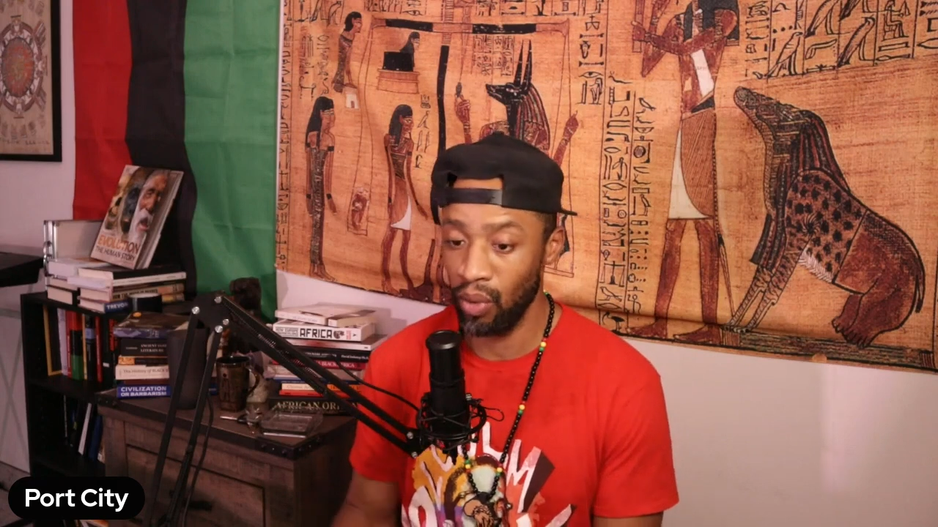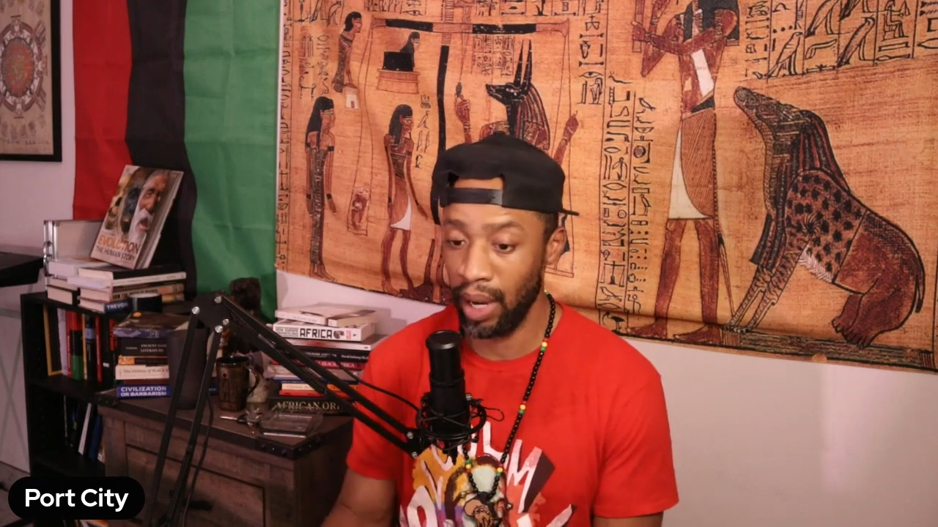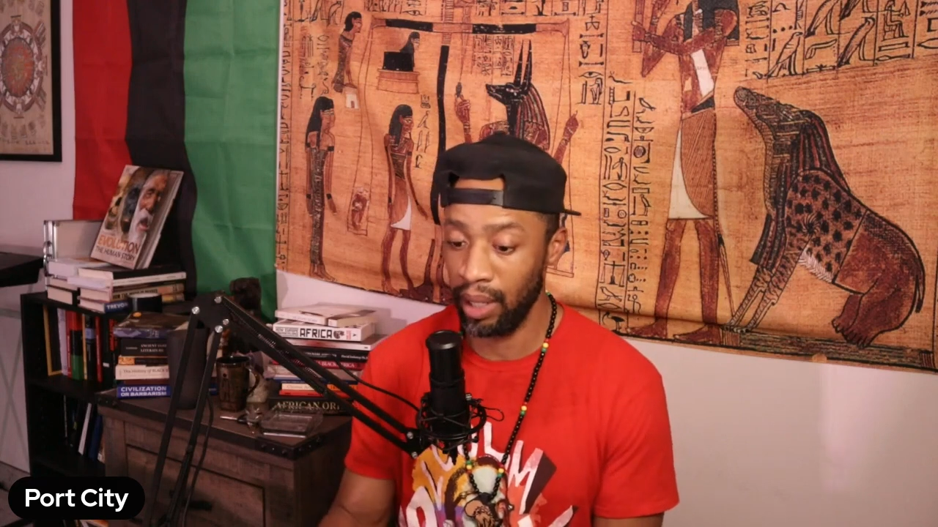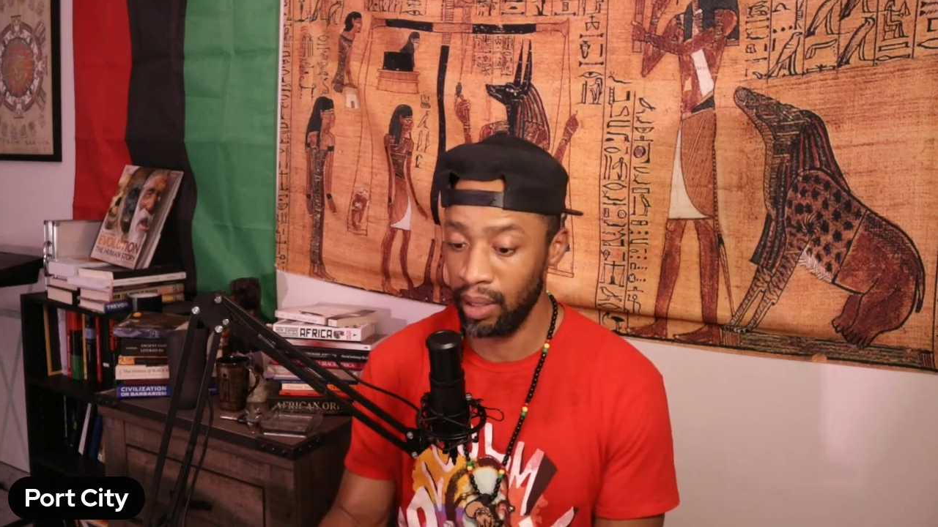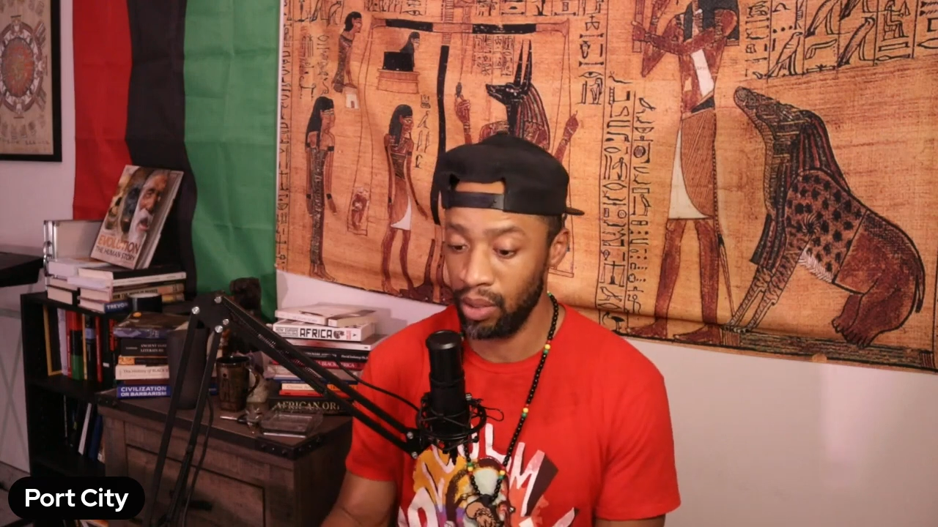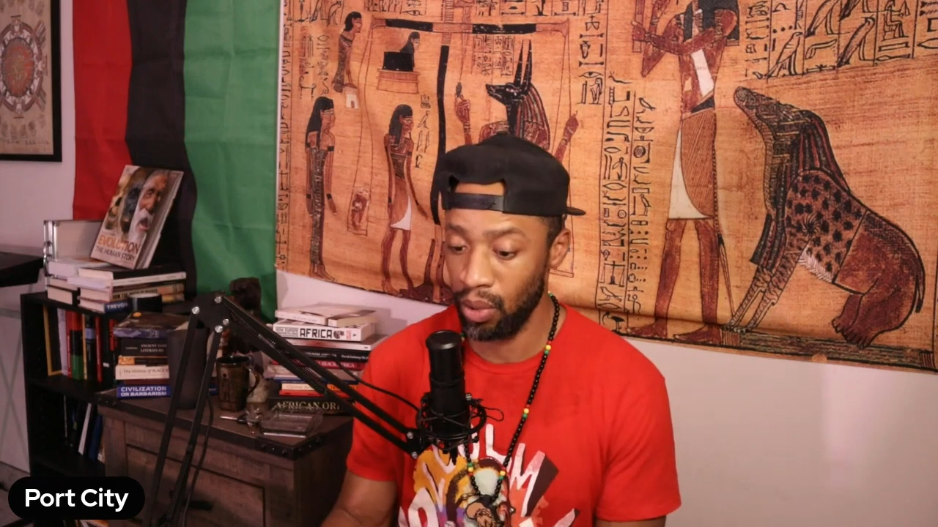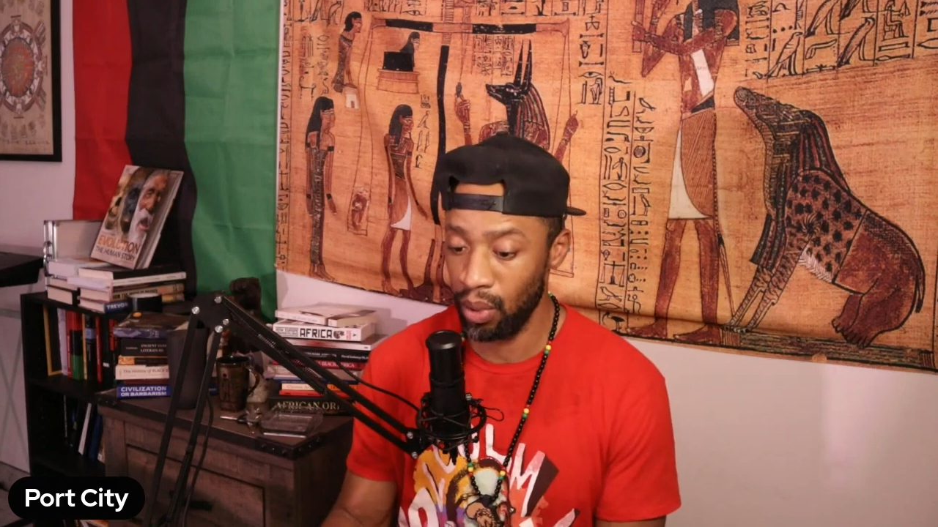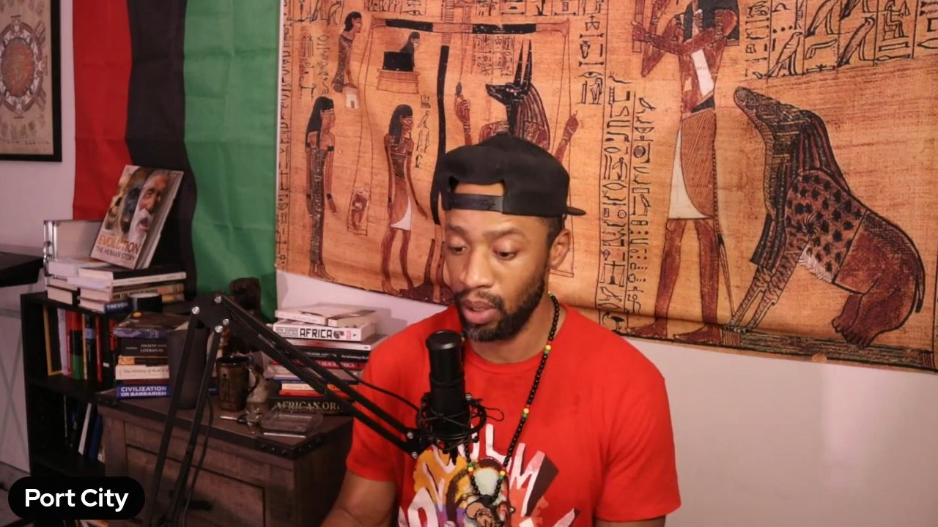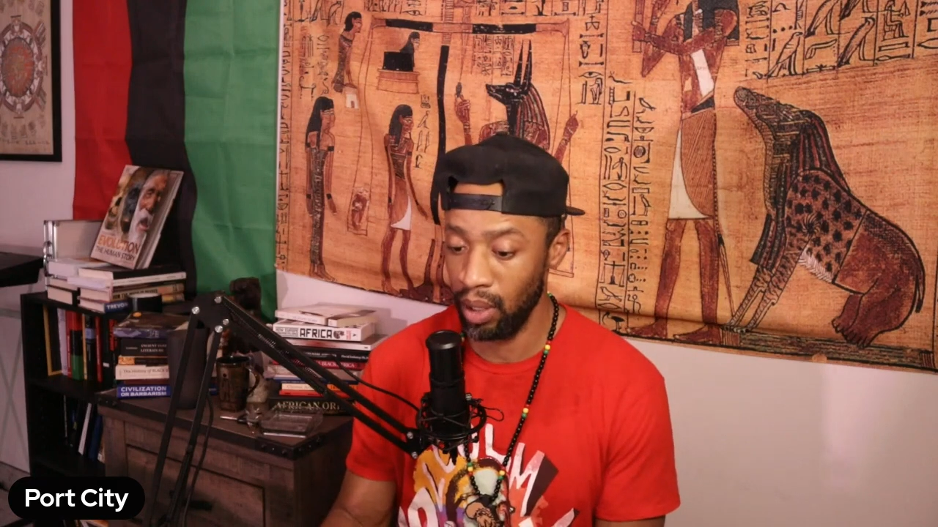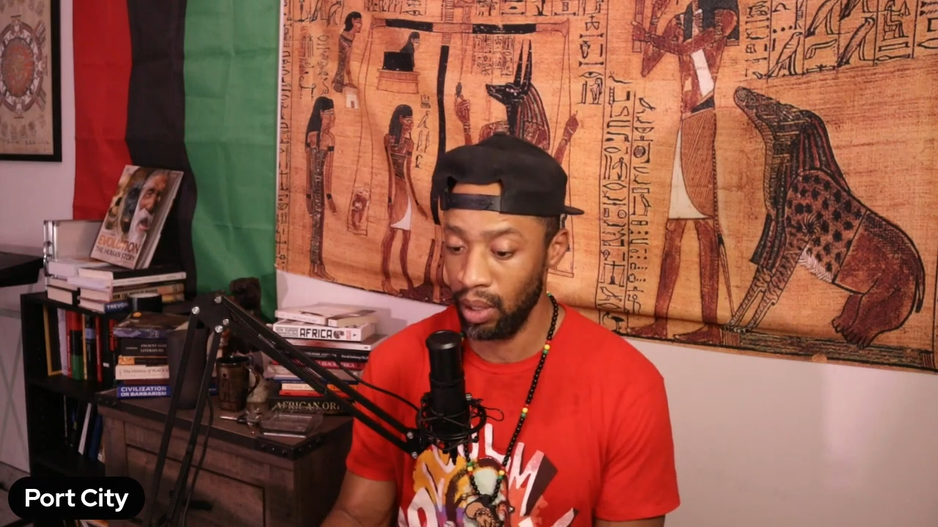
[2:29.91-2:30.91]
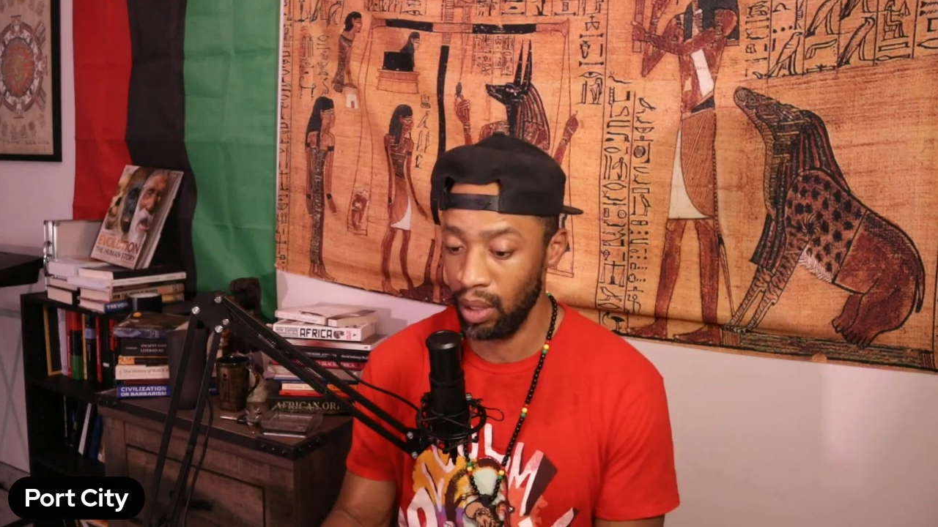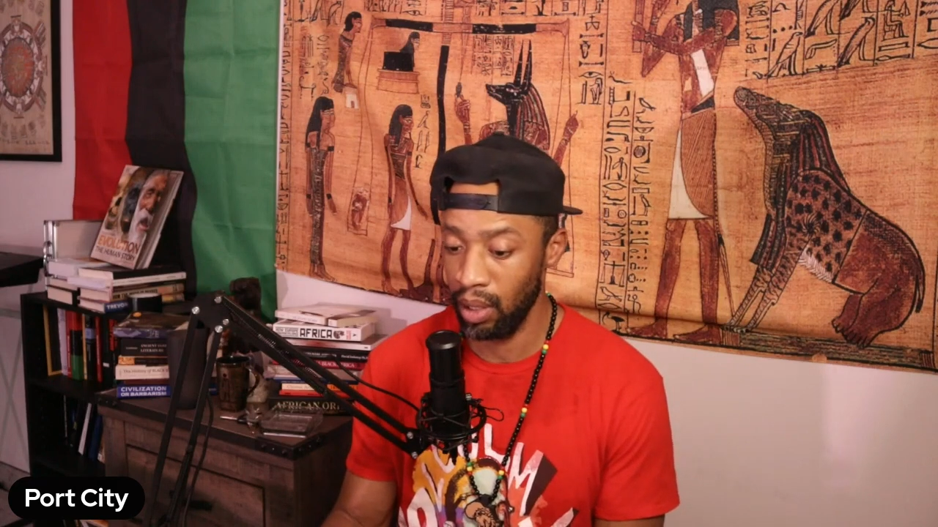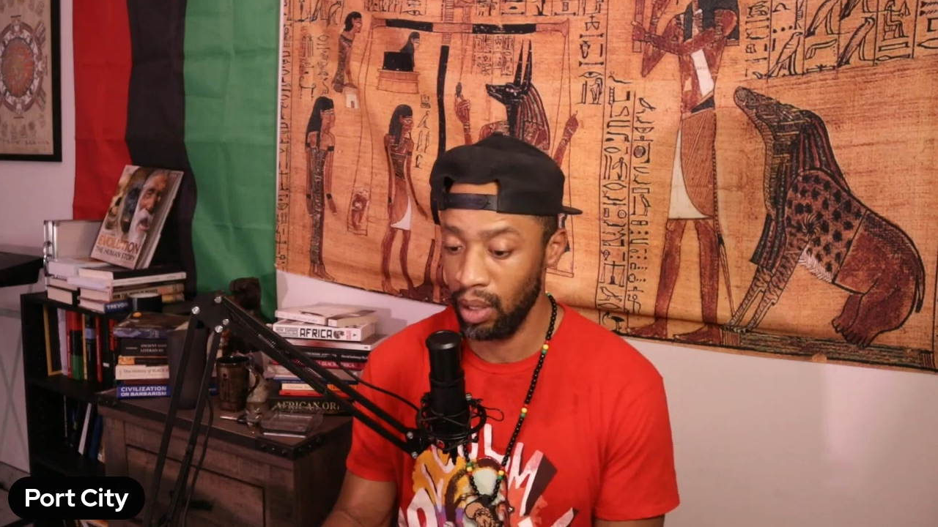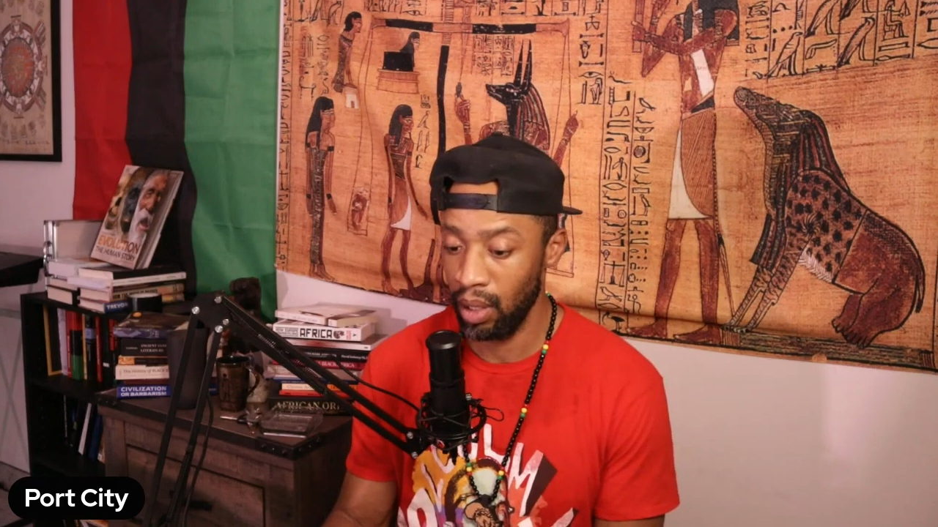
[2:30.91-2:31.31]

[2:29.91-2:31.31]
right into it here.